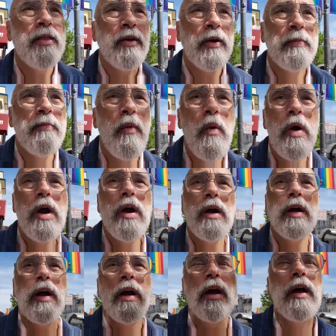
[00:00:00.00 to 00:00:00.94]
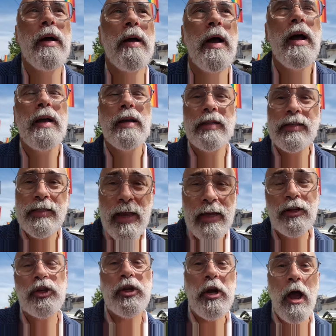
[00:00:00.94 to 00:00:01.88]
there are more uh,
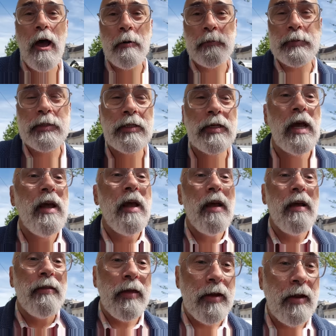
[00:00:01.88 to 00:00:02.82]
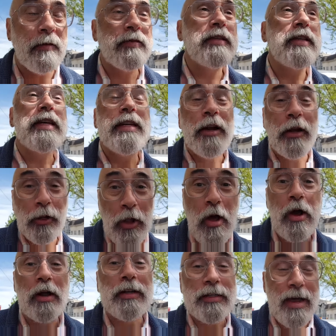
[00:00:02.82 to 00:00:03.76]
sex shops than I've seen in a
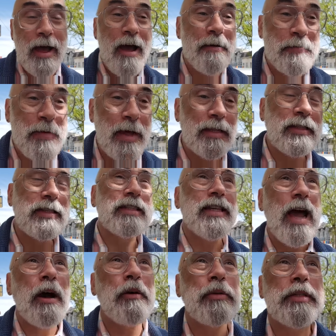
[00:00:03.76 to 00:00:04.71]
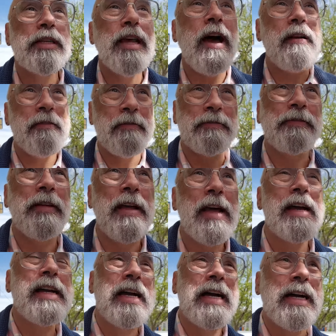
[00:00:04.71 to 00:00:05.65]
long time. That's outside of
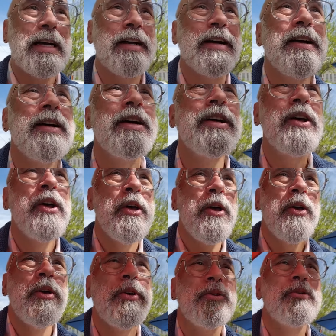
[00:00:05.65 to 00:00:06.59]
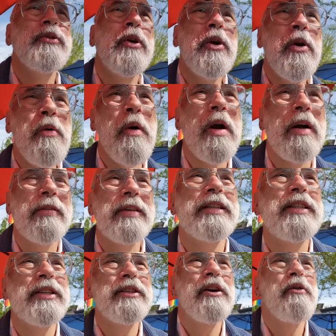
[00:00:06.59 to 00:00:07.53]
like uh, New York.
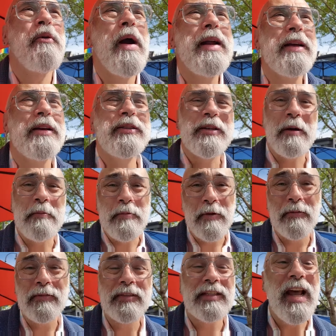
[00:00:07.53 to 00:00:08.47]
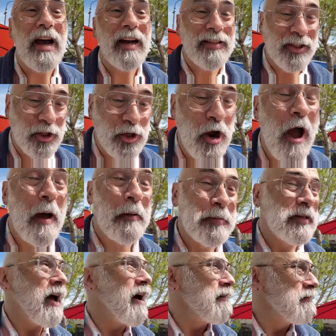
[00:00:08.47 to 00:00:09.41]
This is the greatest number of sex
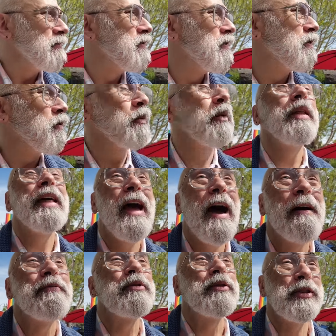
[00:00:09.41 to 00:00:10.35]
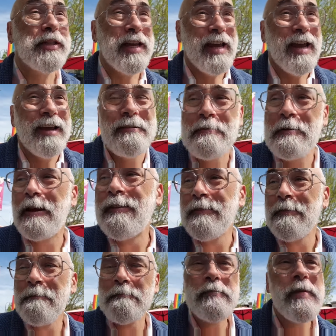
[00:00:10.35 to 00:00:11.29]
shops I've really ever seen.
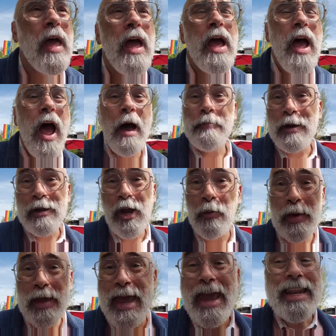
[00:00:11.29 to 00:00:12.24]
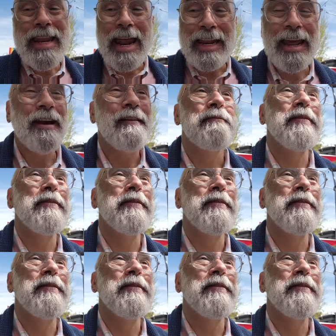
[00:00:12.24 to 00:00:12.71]
I'm not going in any